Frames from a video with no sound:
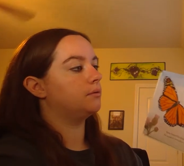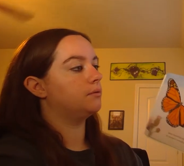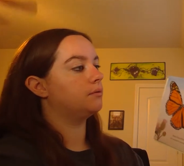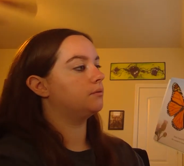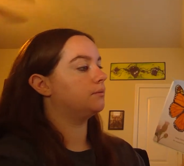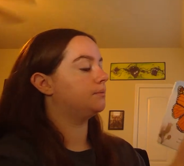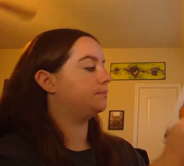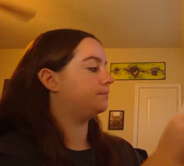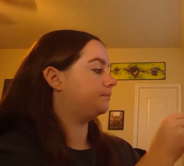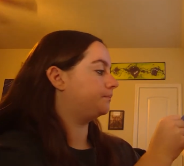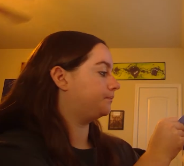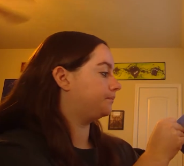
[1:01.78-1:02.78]

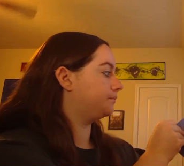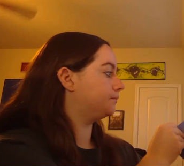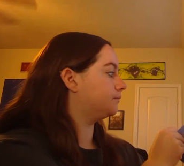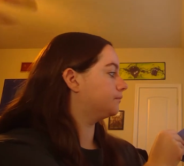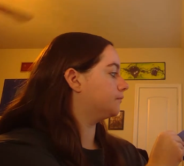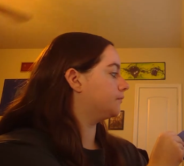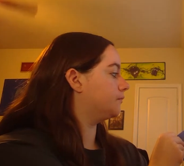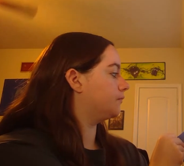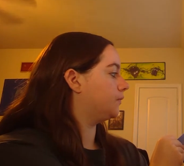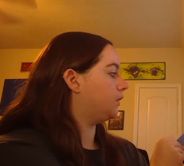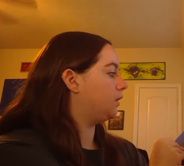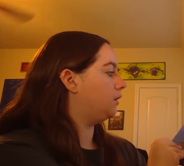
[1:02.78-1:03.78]

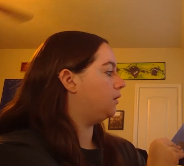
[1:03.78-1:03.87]
Nobody speaks.